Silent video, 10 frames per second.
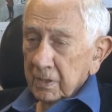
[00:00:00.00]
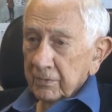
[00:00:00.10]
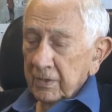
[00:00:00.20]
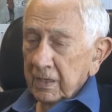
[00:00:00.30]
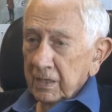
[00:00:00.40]

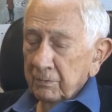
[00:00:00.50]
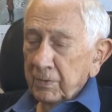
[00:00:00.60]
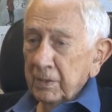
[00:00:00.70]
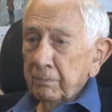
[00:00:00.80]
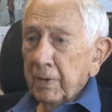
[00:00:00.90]
They had a
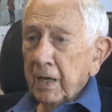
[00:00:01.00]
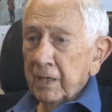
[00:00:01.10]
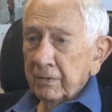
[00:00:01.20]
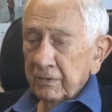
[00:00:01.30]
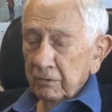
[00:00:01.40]
big
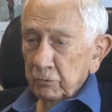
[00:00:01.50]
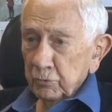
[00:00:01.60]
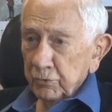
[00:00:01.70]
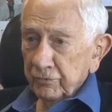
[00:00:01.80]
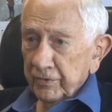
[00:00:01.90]
barn they
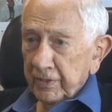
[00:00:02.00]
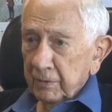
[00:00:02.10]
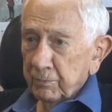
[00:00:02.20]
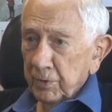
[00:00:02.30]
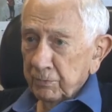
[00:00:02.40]
used for
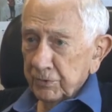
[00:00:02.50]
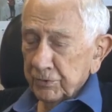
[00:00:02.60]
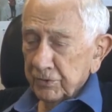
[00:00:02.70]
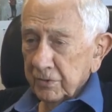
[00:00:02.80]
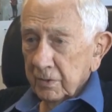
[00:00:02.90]
that purpose,